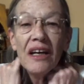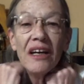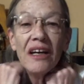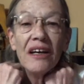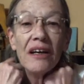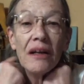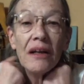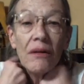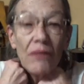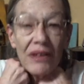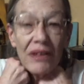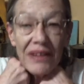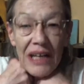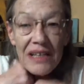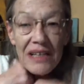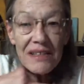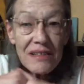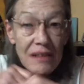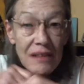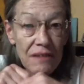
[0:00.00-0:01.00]
You know what
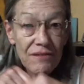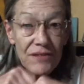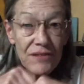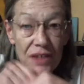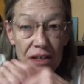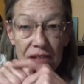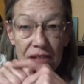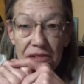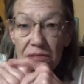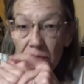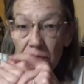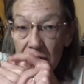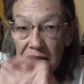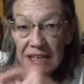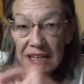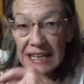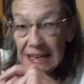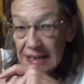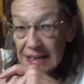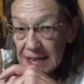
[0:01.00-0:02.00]
that stuff does when you
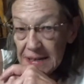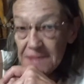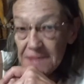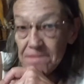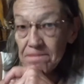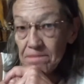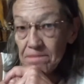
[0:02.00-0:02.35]
heat it?